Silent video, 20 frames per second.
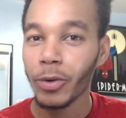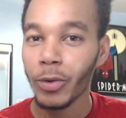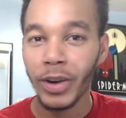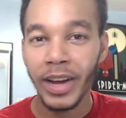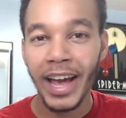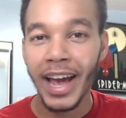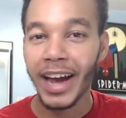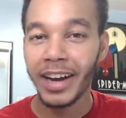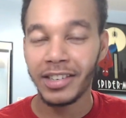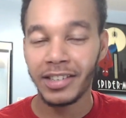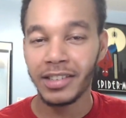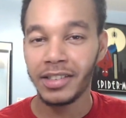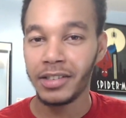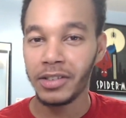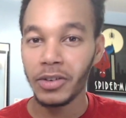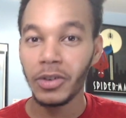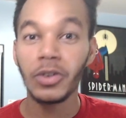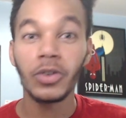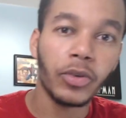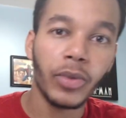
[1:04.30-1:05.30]
reactions as
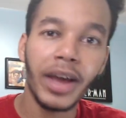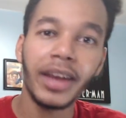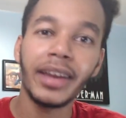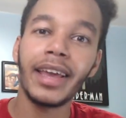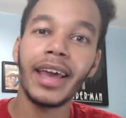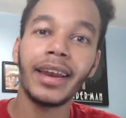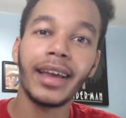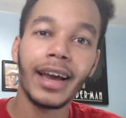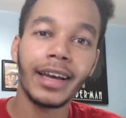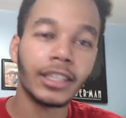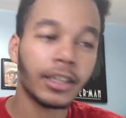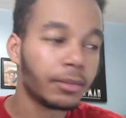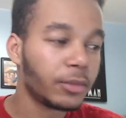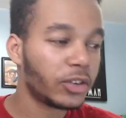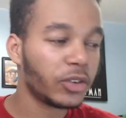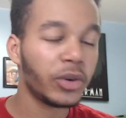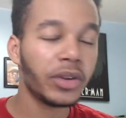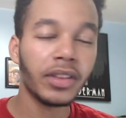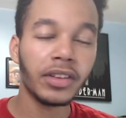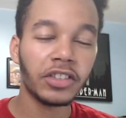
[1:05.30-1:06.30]
usual. And again guys, I'm
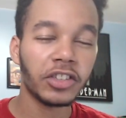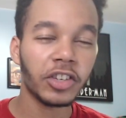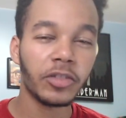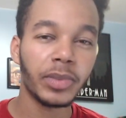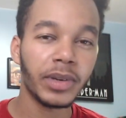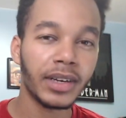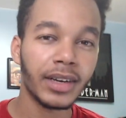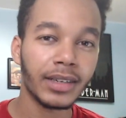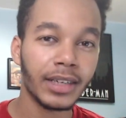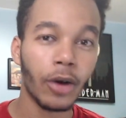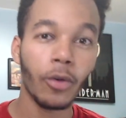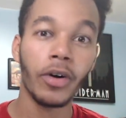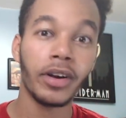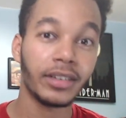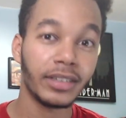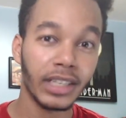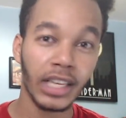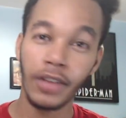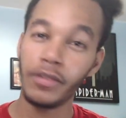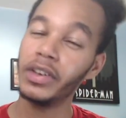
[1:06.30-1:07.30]
doing this just because I wanted
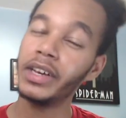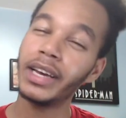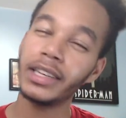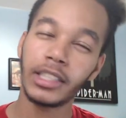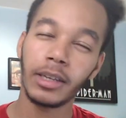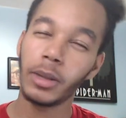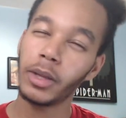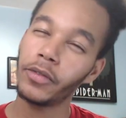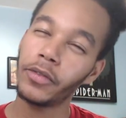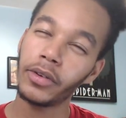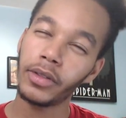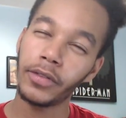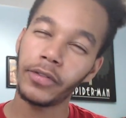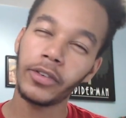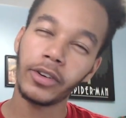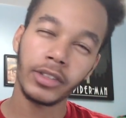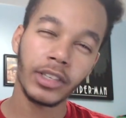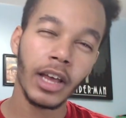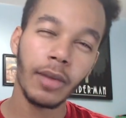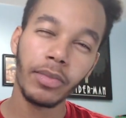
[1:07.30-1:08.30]
to give you guys something for the
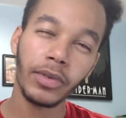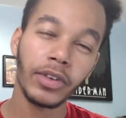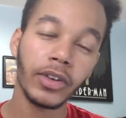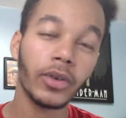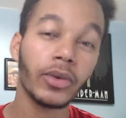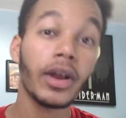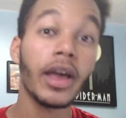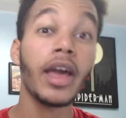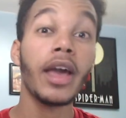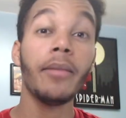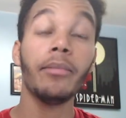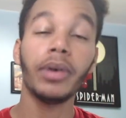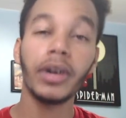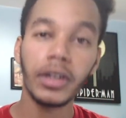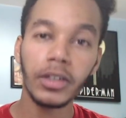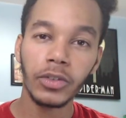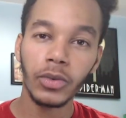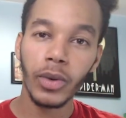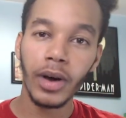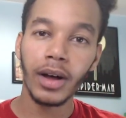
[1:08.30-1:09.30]
first episode, but
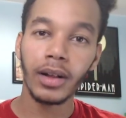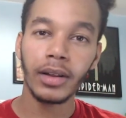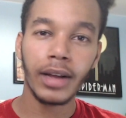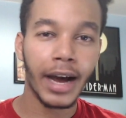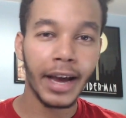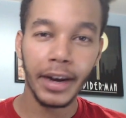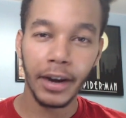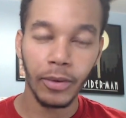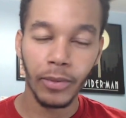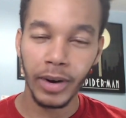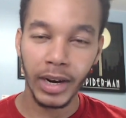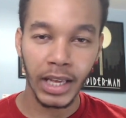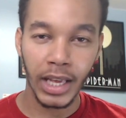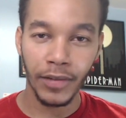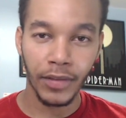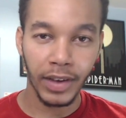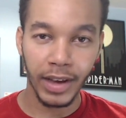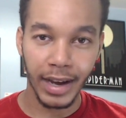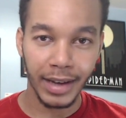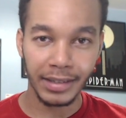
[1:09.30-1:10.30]
as well, I didn't want to
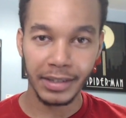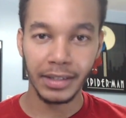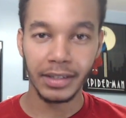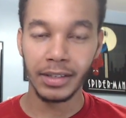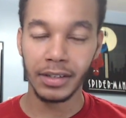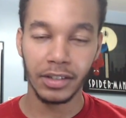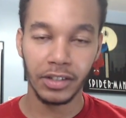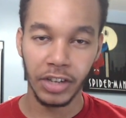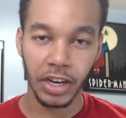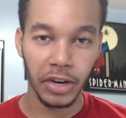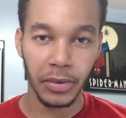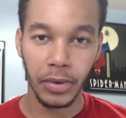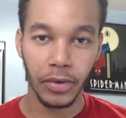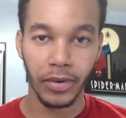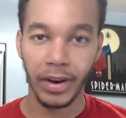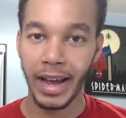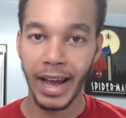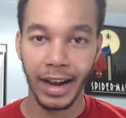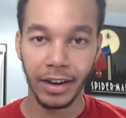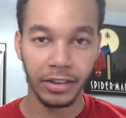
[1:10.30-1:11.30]
give you guys a disgenuine
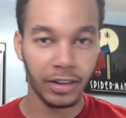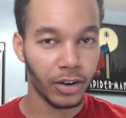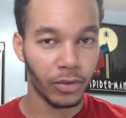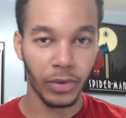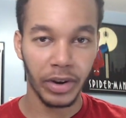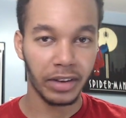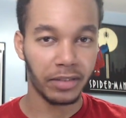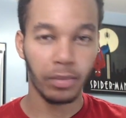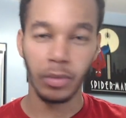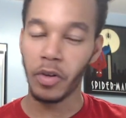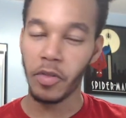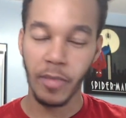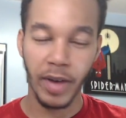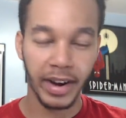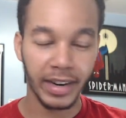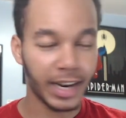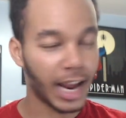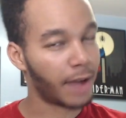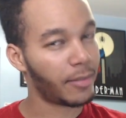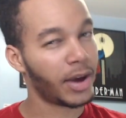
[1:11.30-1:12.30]
reaction and waste both
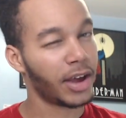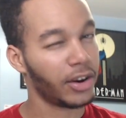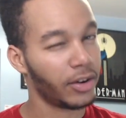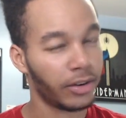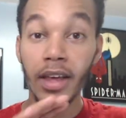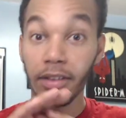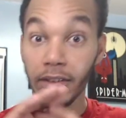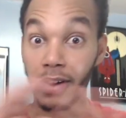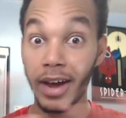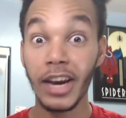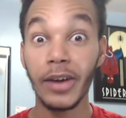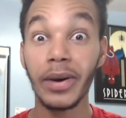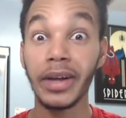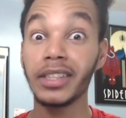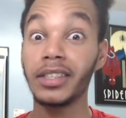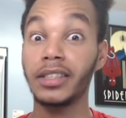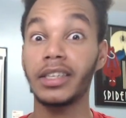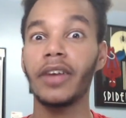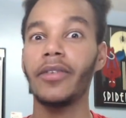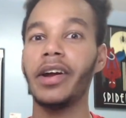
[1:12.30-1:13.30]
my time and yours. So anyway,
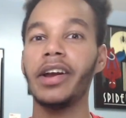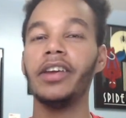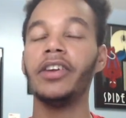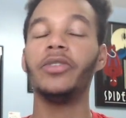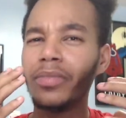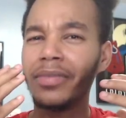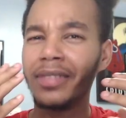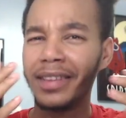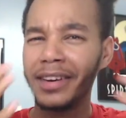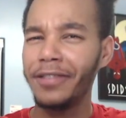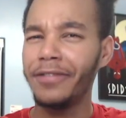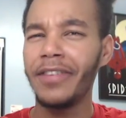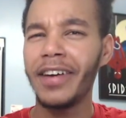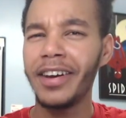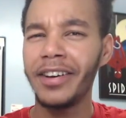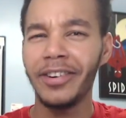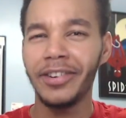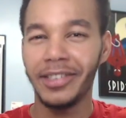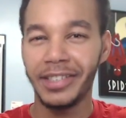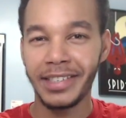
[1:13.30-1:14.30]
let's just get right into it. The
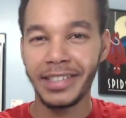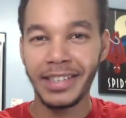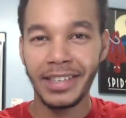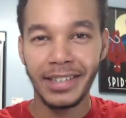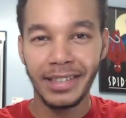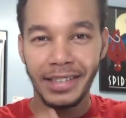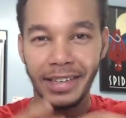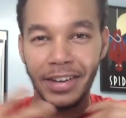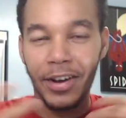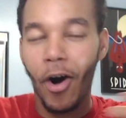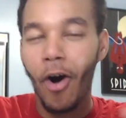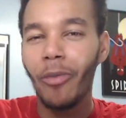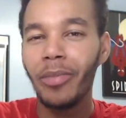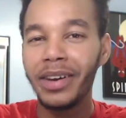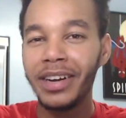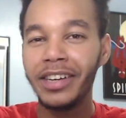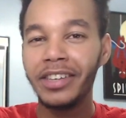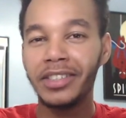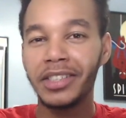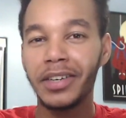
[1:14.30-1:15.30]
Defenders, this is the
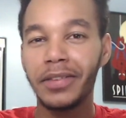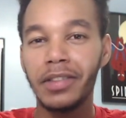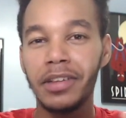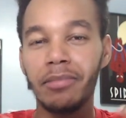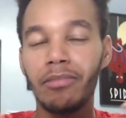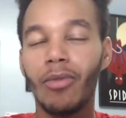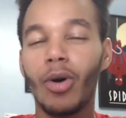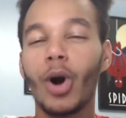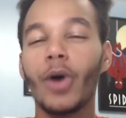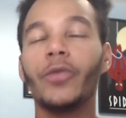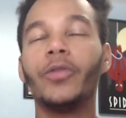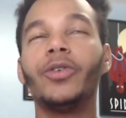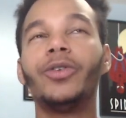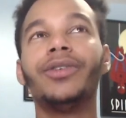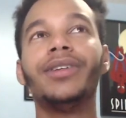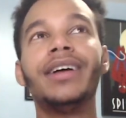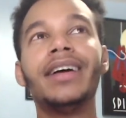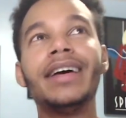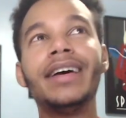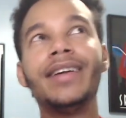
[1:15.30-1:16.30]
culmination of the
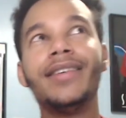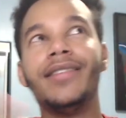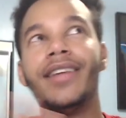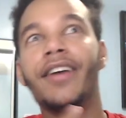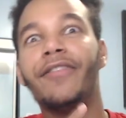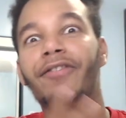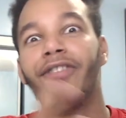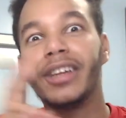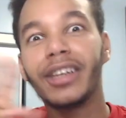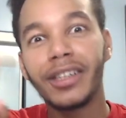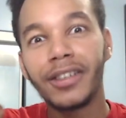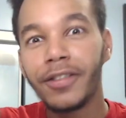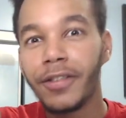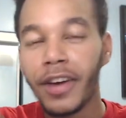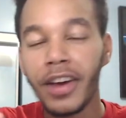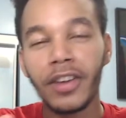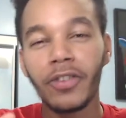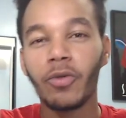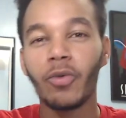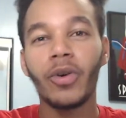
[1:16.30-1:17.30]
Marvel Netflix
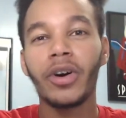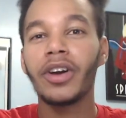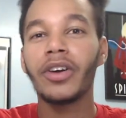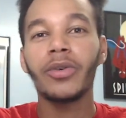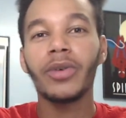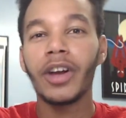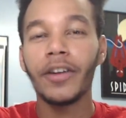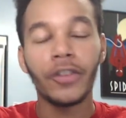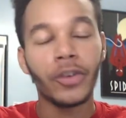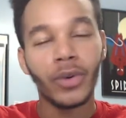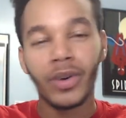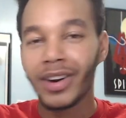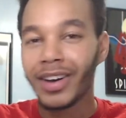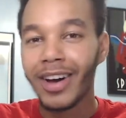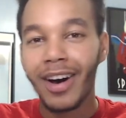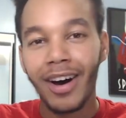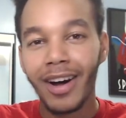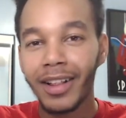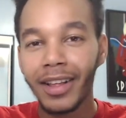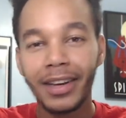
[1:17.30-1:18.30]
phase one, or whatever you want to
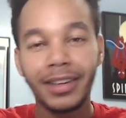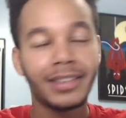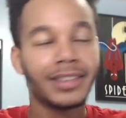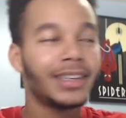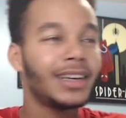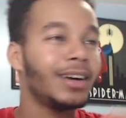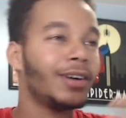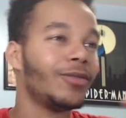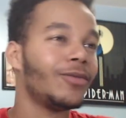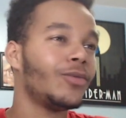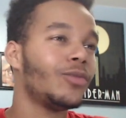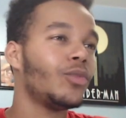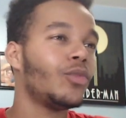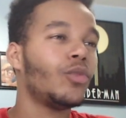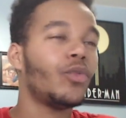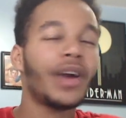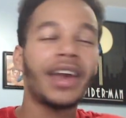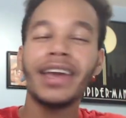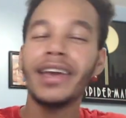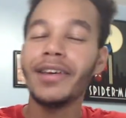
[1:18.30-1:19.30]
call it,
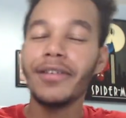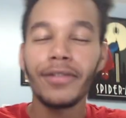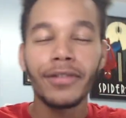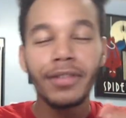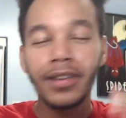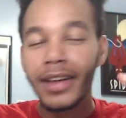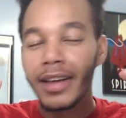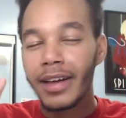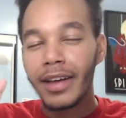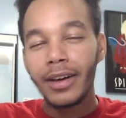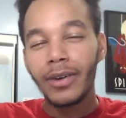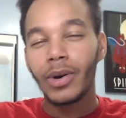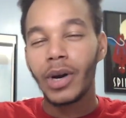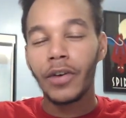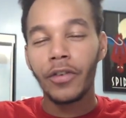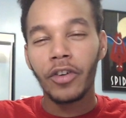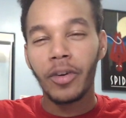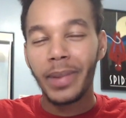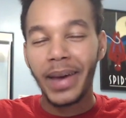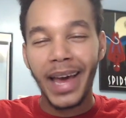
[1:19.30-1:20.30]
wave,
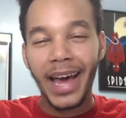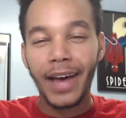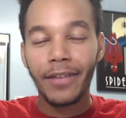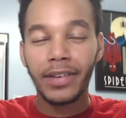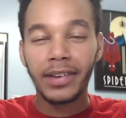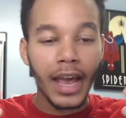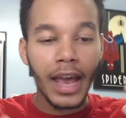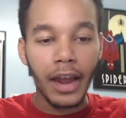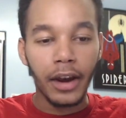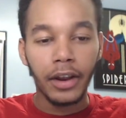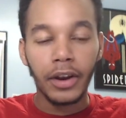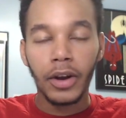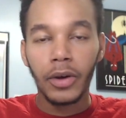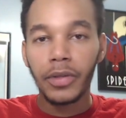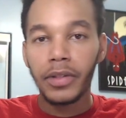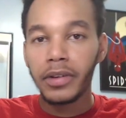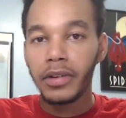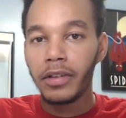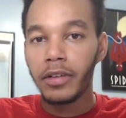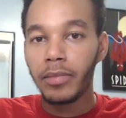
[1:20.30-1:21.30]
whatever you may have it. And you know,
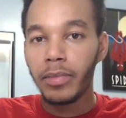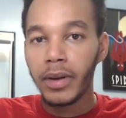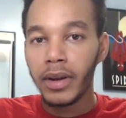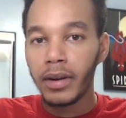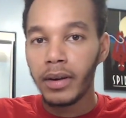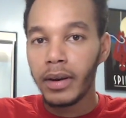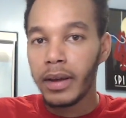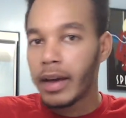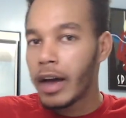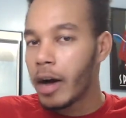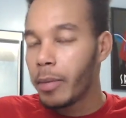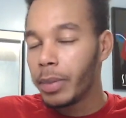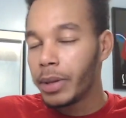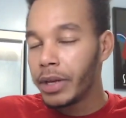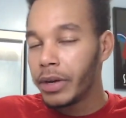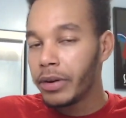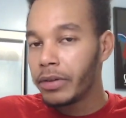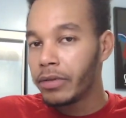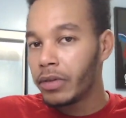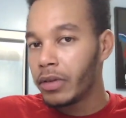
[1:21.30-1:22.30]
this has been a couple
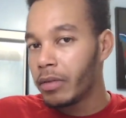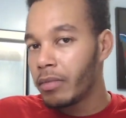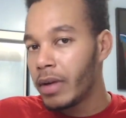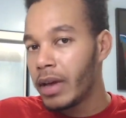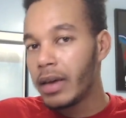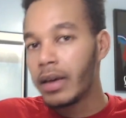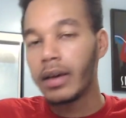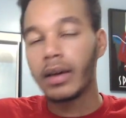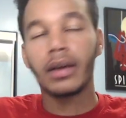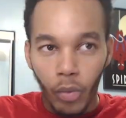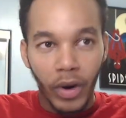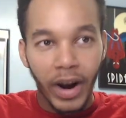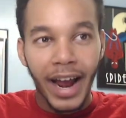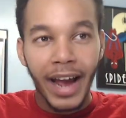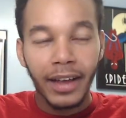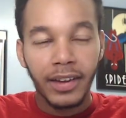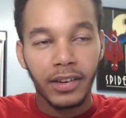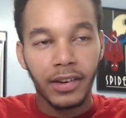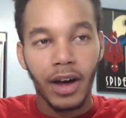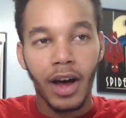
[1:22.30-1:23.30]
of years in the making. When
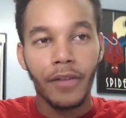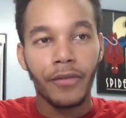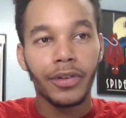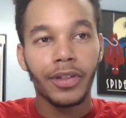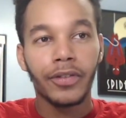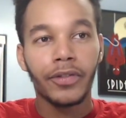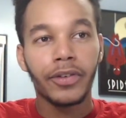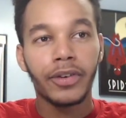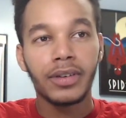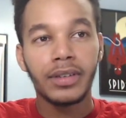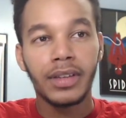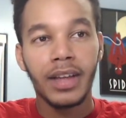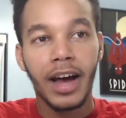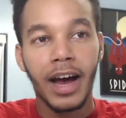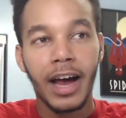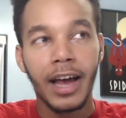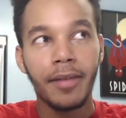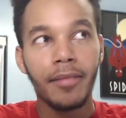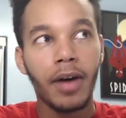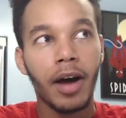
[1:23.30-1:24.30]
I saw it for the first
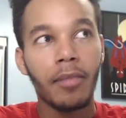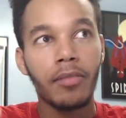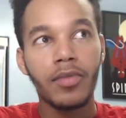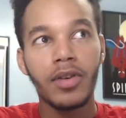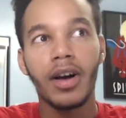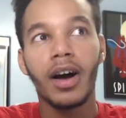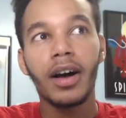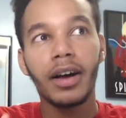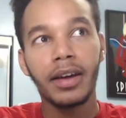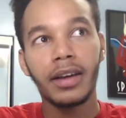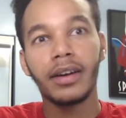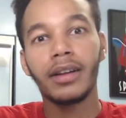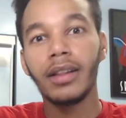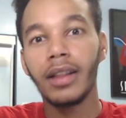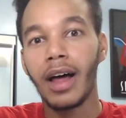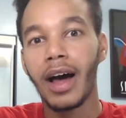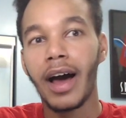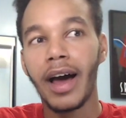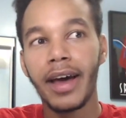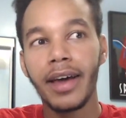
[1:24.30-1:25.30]
time, I'm not gonna
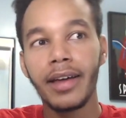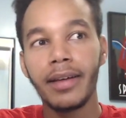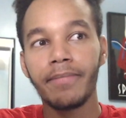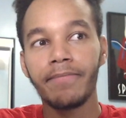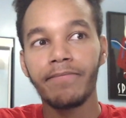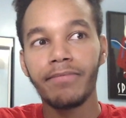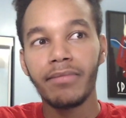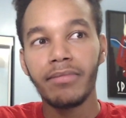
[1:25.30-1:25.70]
lie,